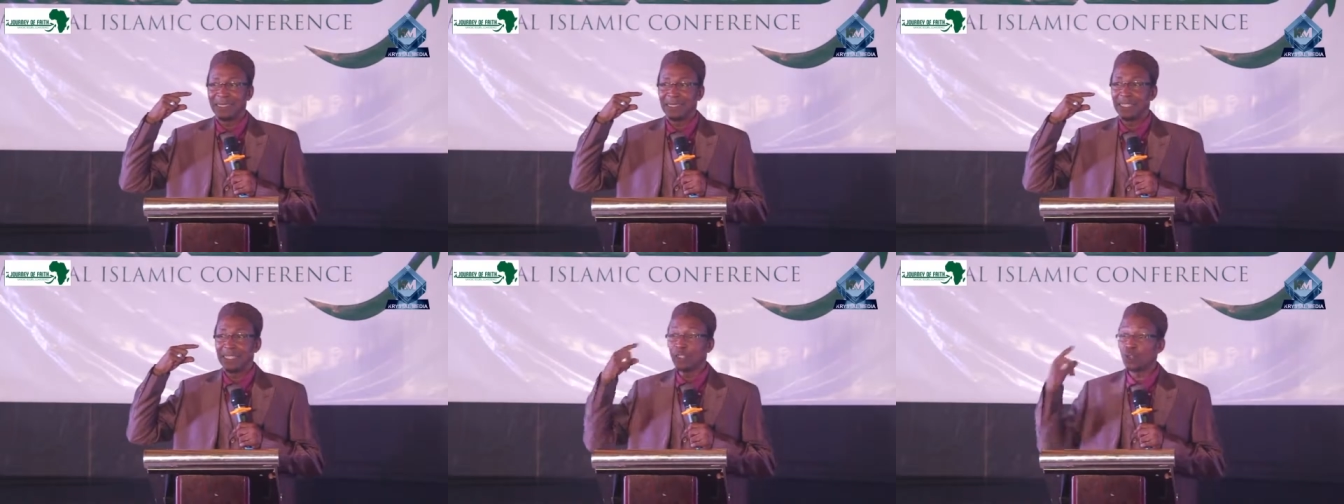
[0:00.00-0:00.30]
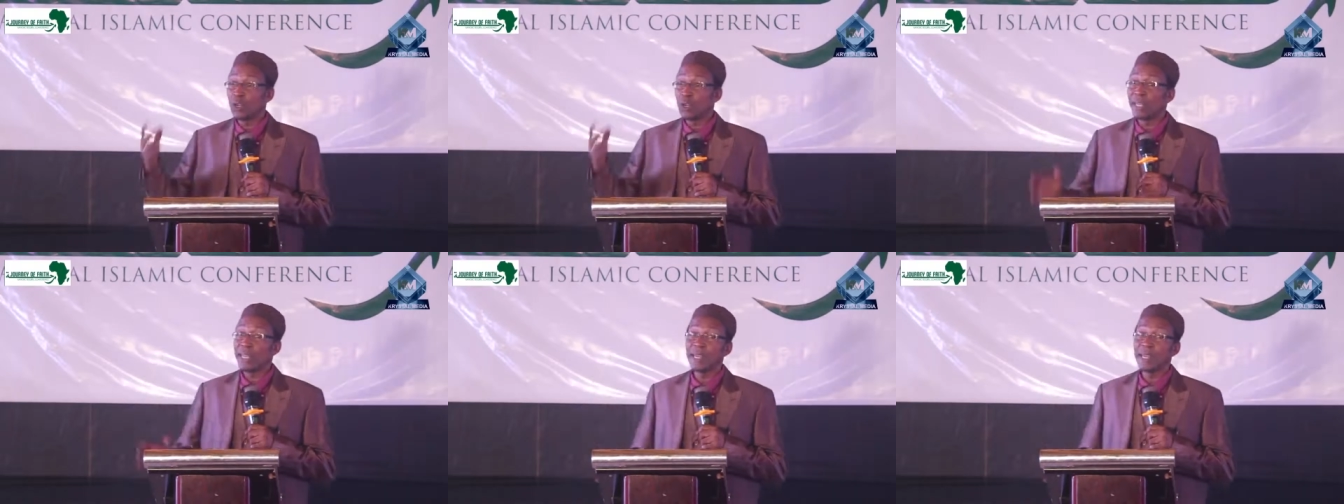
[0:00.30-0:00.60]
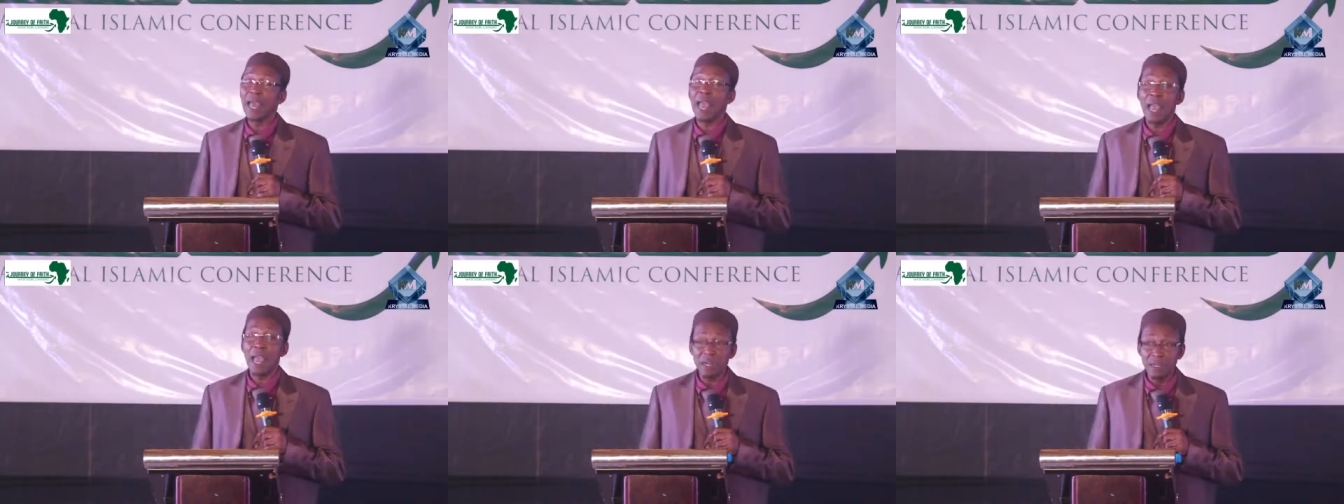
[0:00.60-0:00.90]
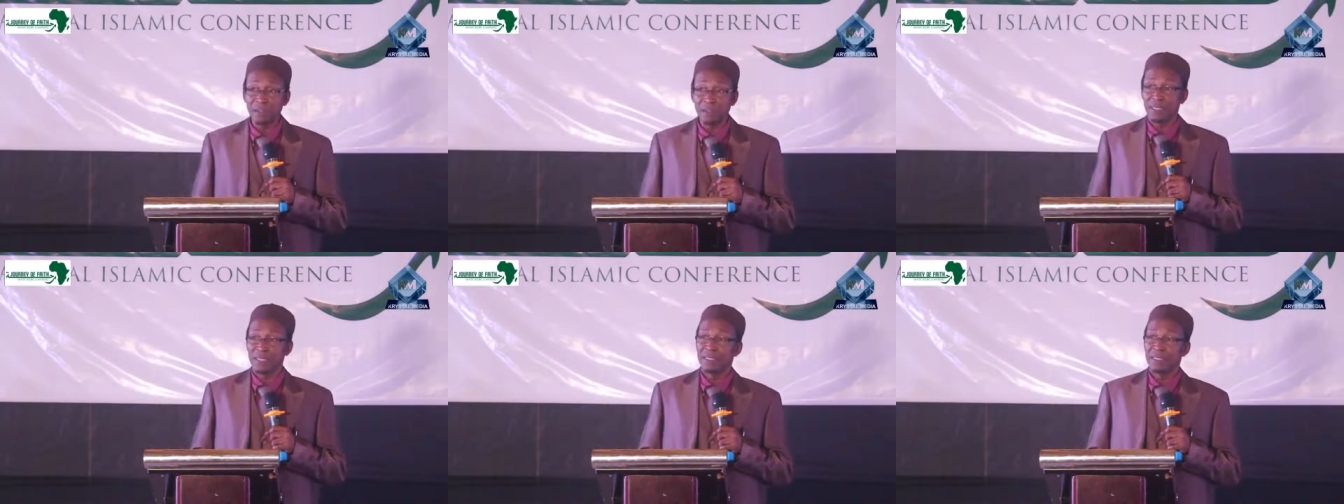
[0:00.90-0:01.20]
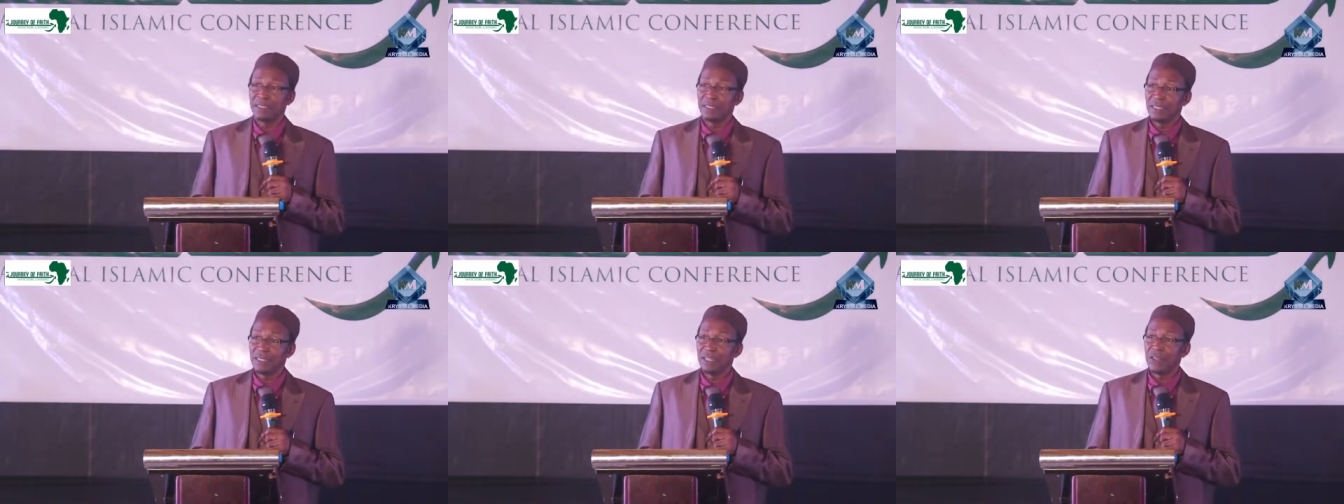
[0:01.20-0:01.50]
He's going to get angry.
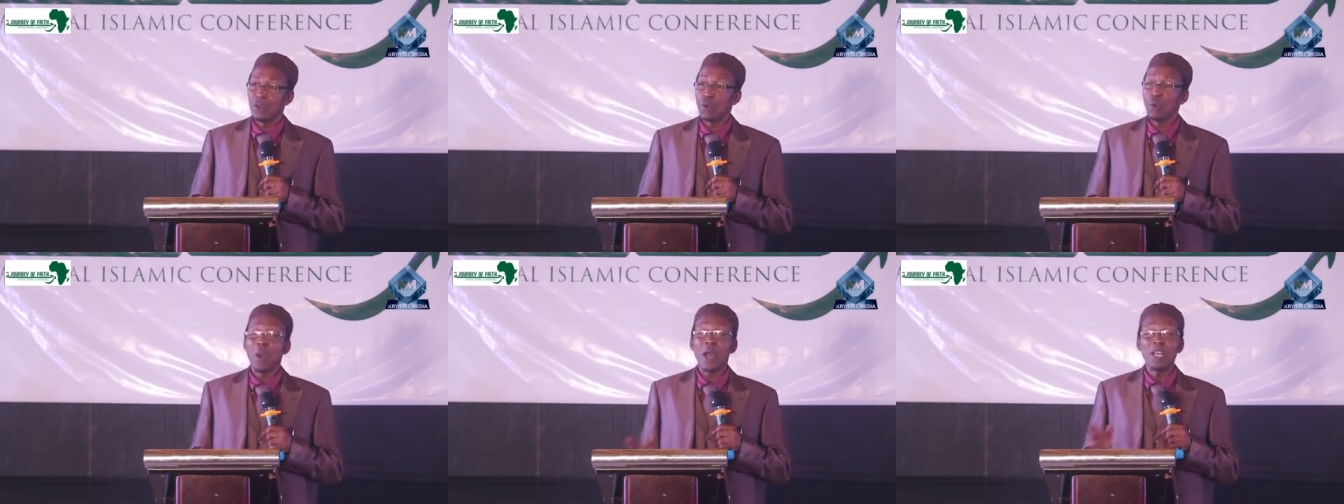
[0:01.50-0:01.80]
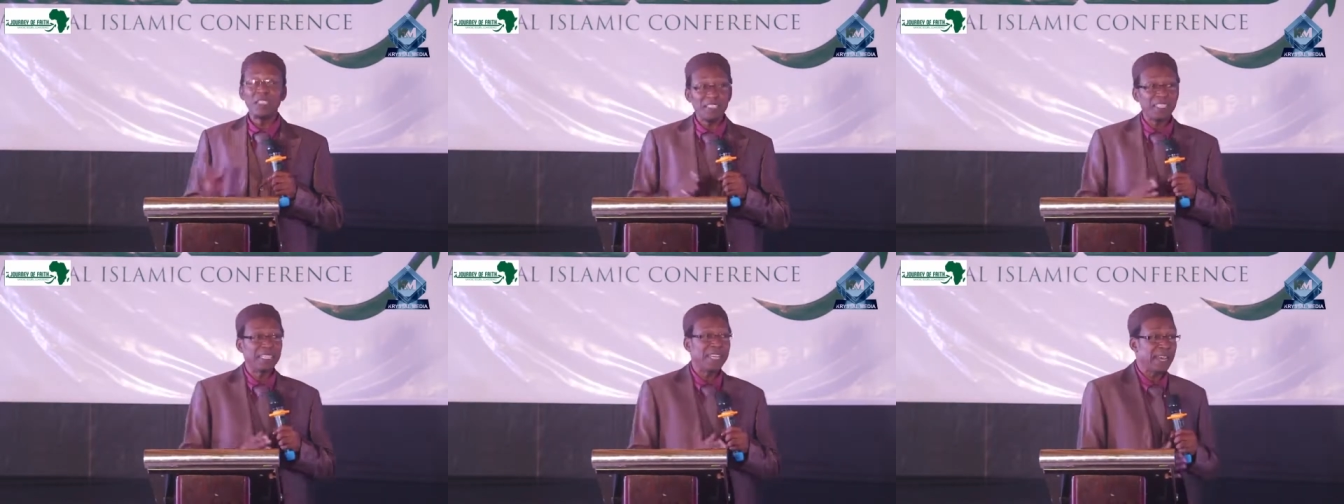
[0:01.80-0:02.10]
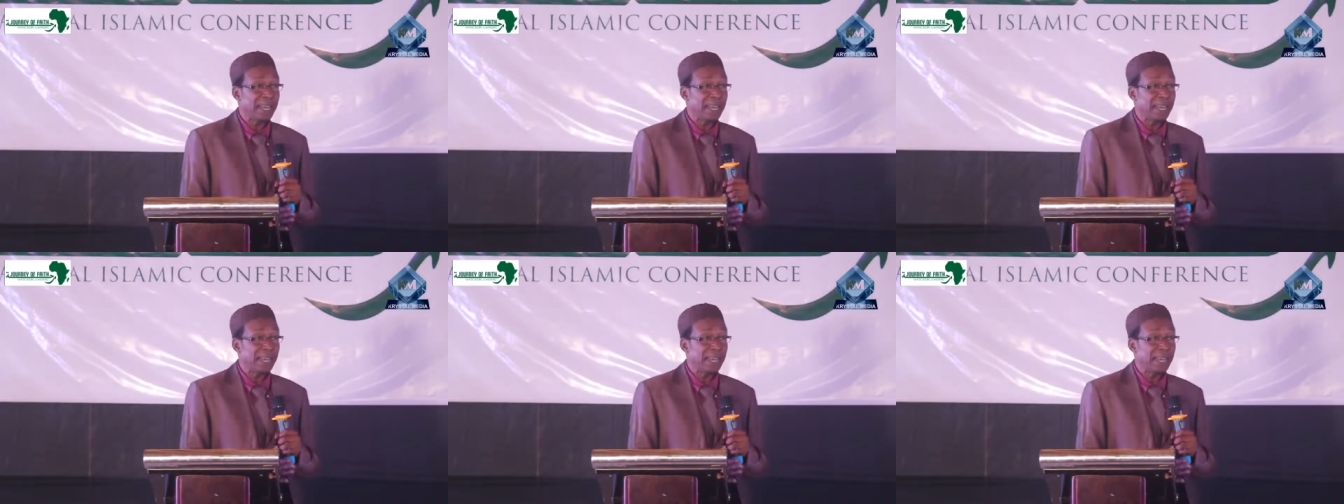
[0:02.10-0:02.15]
Once you